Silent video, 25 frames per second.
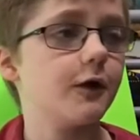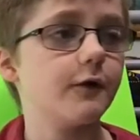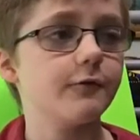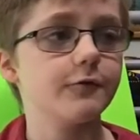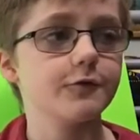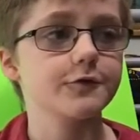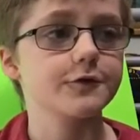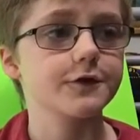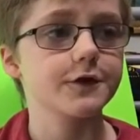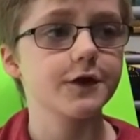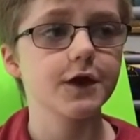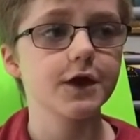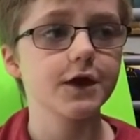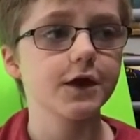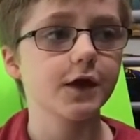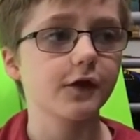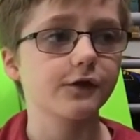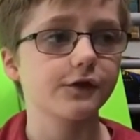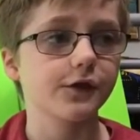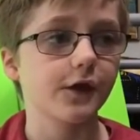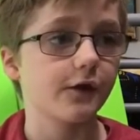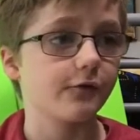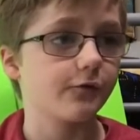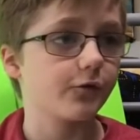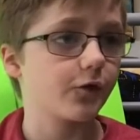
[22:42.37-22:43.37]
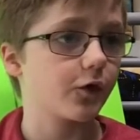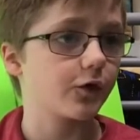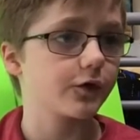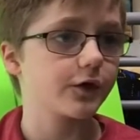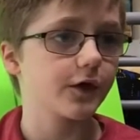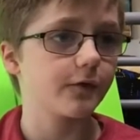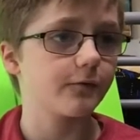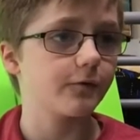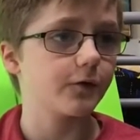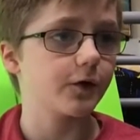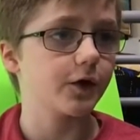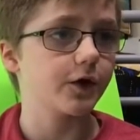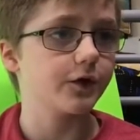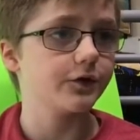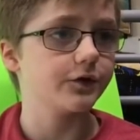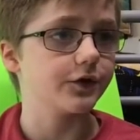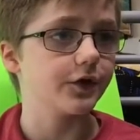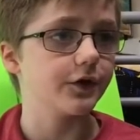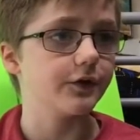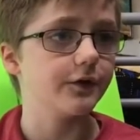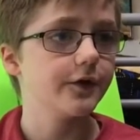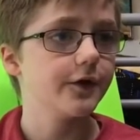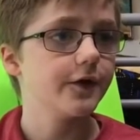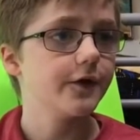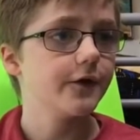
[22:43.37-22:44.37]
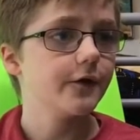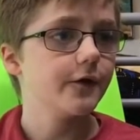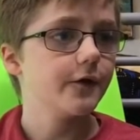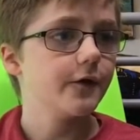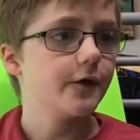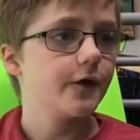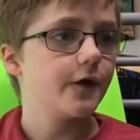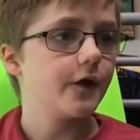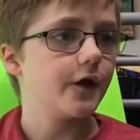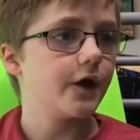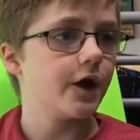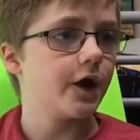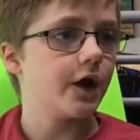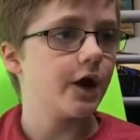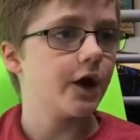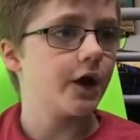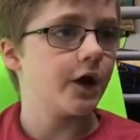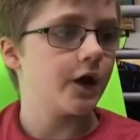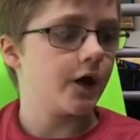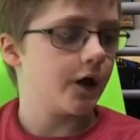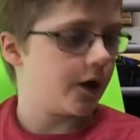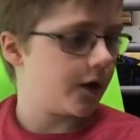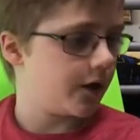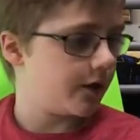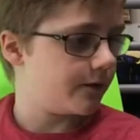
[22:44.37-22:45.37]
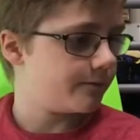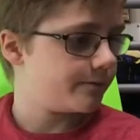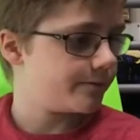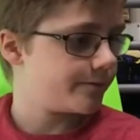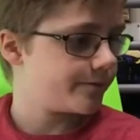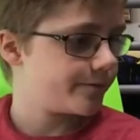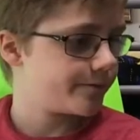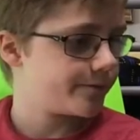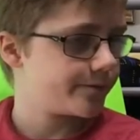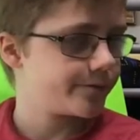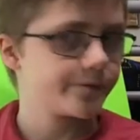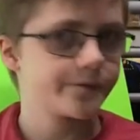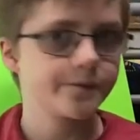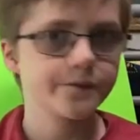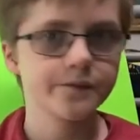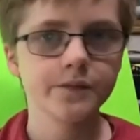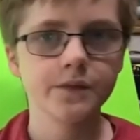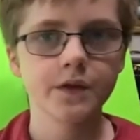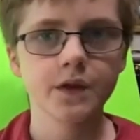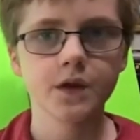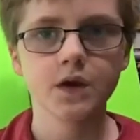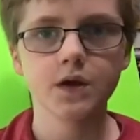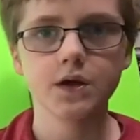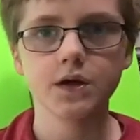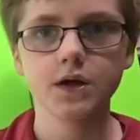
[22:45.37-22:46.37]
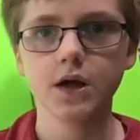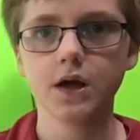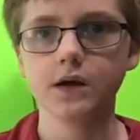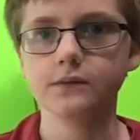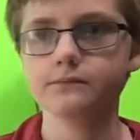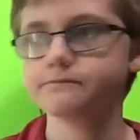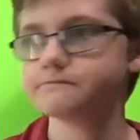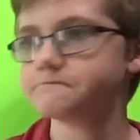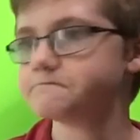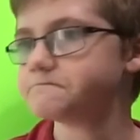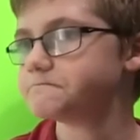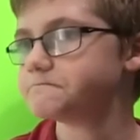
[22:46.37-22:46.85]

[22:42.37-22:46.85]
if you're seeing it, then of course I've released it. Yeah.